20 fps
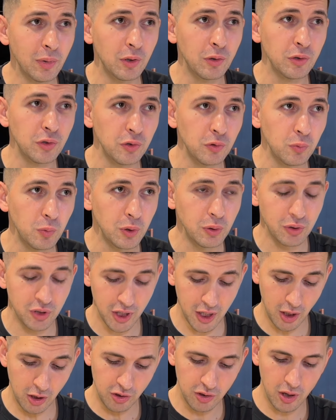because you will
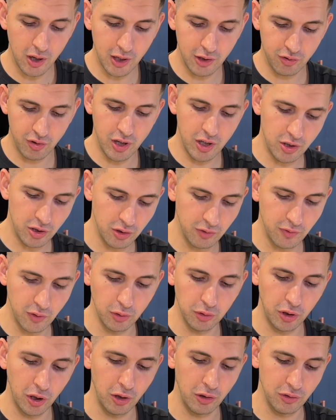change the hydration of your
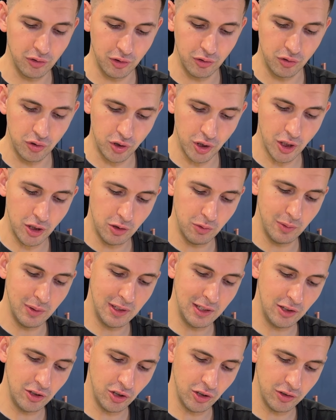dough, so
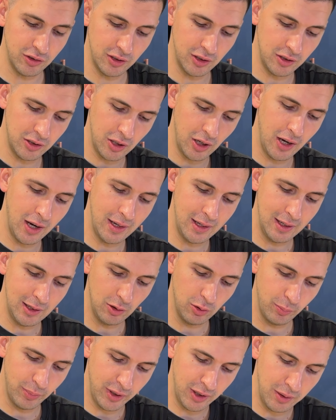genuinely just a tiny
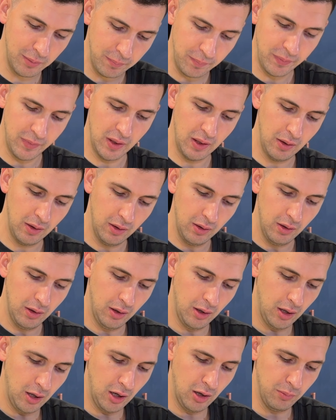little bit,
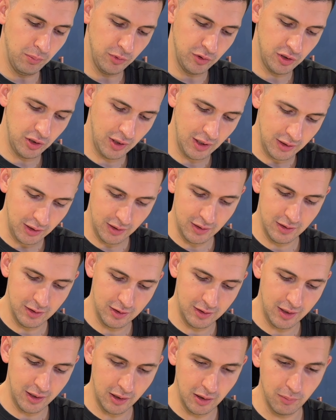so that it doesn't
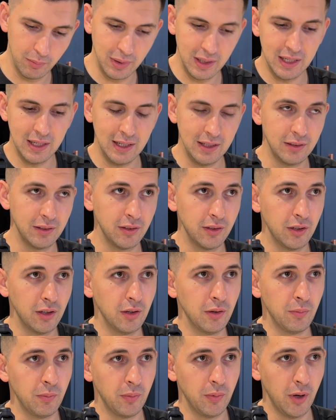stick completely to
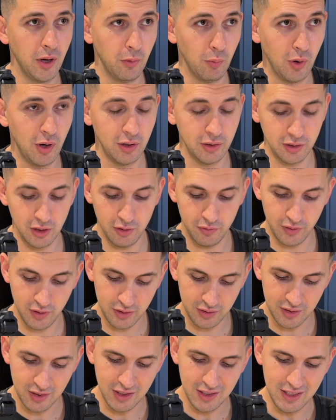the work
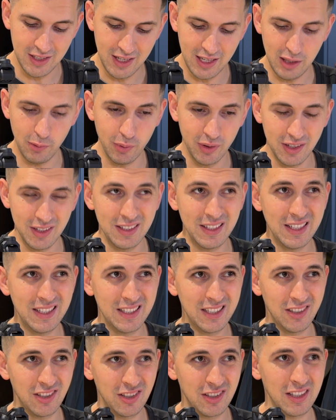surface. And then we're going to knead
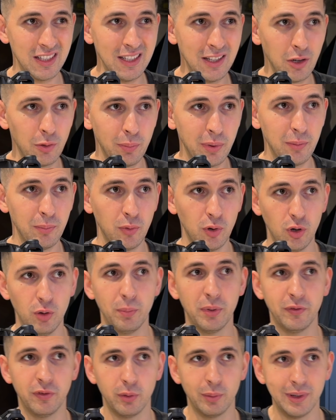it just a little bit more
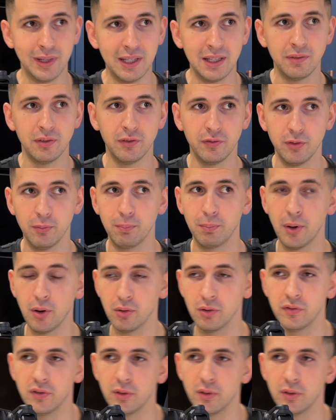before we leave it for bulk